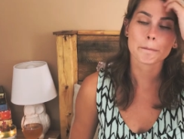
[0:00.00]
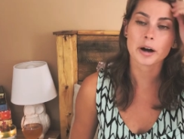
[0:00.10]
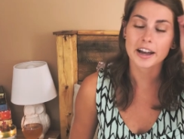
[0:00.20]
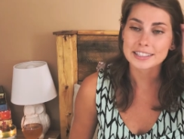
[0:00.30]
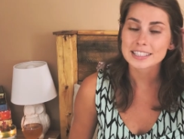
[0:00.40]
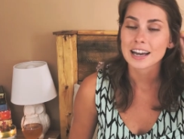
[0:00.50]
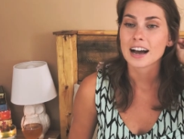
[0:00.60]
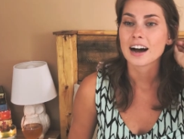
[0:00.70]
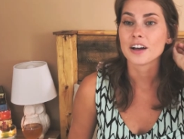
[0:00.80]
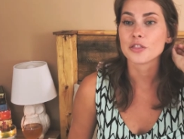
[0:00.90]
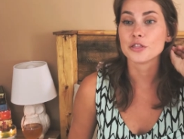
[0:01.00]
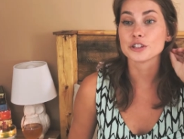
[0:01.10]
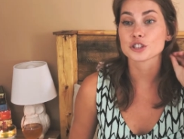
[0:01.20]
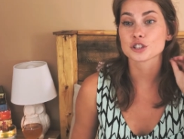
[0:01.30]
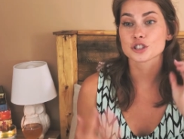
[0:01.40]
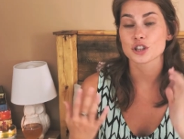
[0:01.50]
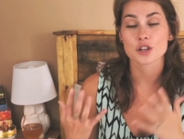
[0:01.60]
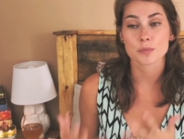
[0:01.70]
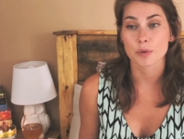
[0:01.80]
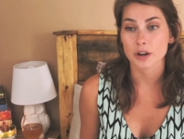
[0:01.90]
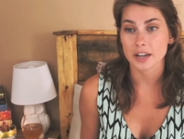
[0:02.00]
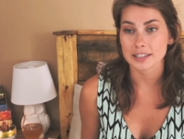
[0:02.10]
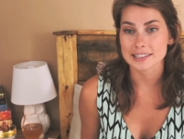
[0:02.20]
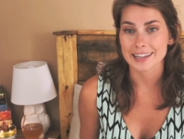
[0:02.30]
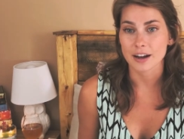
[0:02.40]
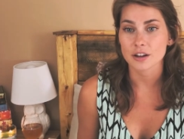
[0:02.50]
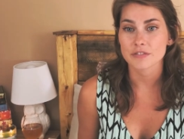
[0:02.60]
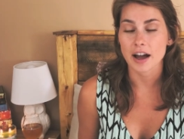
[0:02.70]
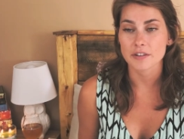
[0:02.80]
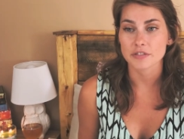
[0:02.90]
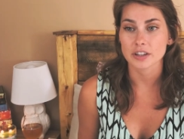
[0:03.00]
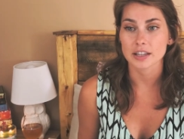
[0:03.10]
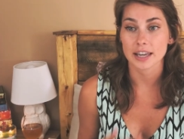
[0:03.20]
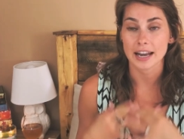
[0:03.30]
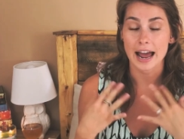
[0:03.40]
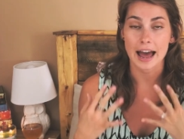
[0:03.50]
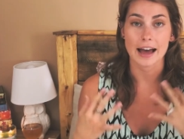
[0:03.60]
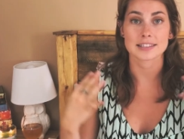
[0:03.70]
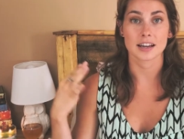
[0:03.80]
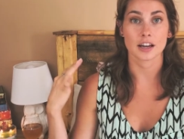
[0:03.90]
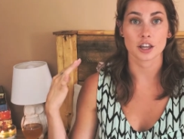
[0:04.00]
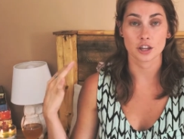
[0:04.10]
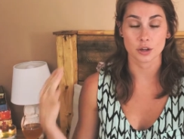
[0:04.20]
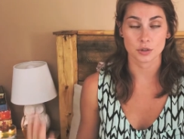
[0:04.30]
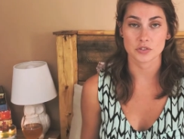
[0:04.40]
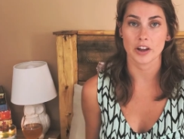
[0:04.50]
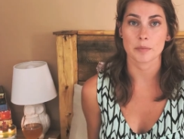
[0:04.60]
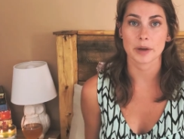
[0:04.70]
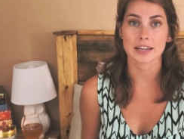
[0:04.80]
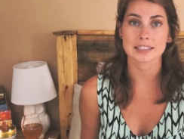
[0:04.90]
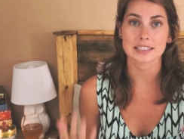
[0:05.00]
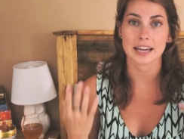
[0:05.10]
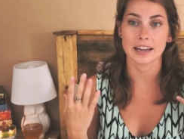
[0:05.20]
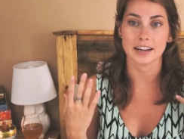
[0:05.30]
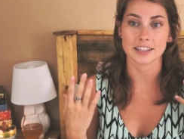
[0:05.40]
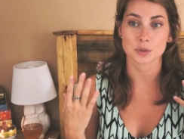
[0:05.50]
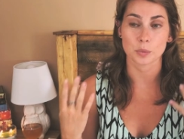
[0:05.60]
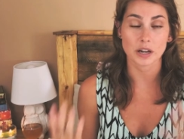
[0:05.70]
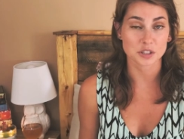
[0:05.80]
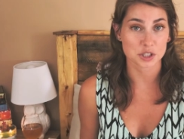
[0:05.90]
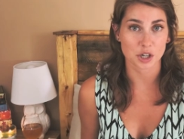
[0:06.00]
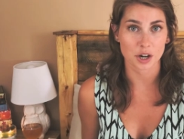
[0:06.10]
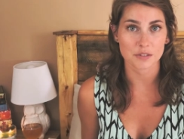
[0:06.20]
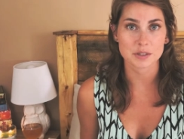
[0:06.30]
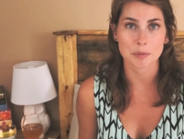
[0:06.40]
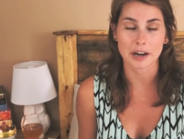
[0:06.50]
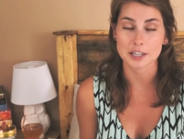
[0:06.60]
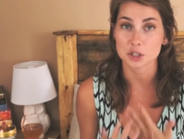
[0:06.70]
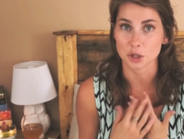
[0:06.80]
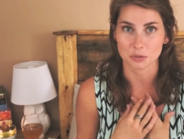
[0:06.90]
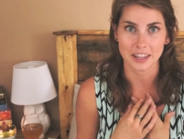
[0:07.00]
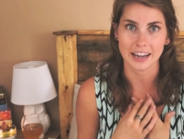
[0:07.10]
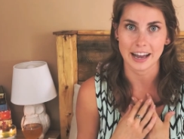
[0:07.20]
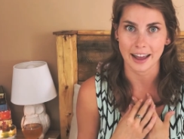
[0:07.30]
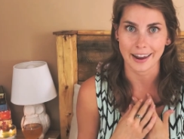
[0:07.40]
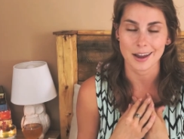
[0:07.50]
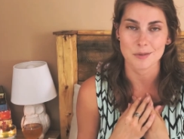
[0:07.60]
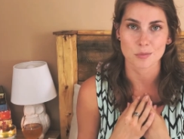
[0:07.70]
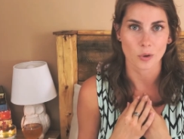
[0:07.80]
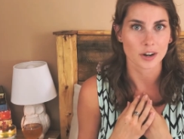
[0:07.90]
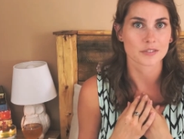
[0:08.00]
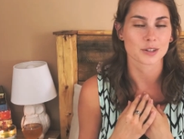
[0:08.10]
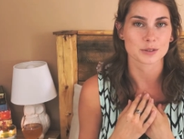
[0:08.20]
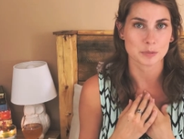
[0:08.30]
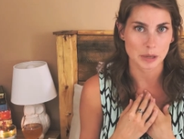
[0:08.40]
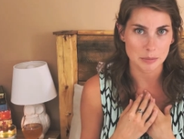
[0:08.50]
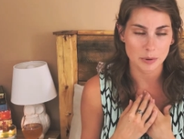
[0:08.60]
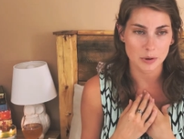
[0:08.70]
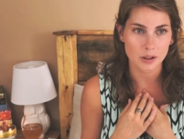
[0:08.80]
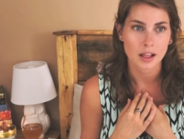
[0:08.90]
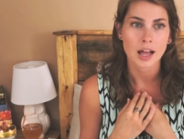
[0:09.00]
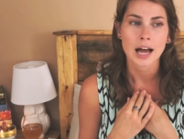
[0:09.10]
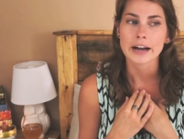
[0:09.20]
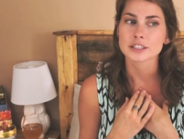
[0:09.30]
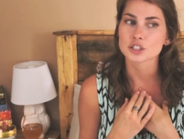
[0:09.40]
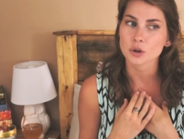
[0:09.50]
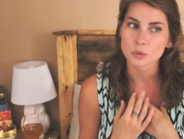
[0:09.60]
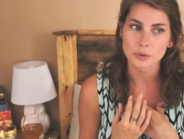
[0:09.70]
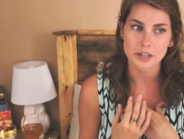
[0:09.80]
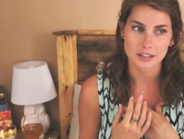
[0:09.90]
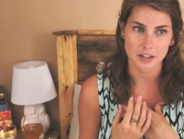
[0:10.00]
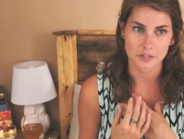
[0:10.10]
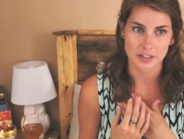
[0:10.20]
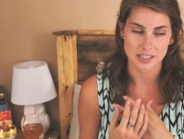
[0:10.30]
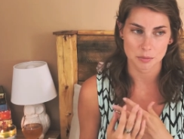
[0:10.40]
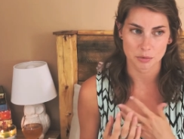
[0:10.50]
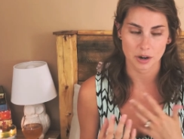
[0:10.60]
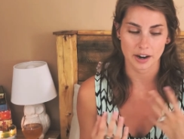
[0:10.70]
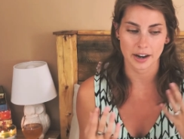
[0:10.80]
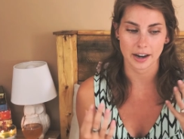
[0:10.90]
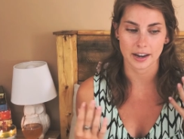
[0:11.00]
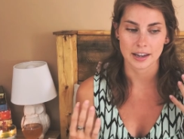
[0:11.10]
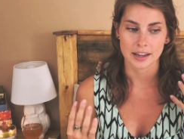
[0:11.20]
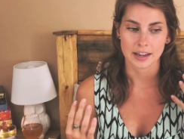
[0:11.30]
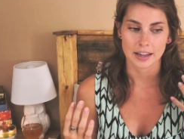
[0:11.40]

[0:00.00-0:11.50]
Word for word: but the book itself, I feel like it has a huge fan base, and it's well-deserved, but I don't think I am one of those people. I don't read a lot of contemporary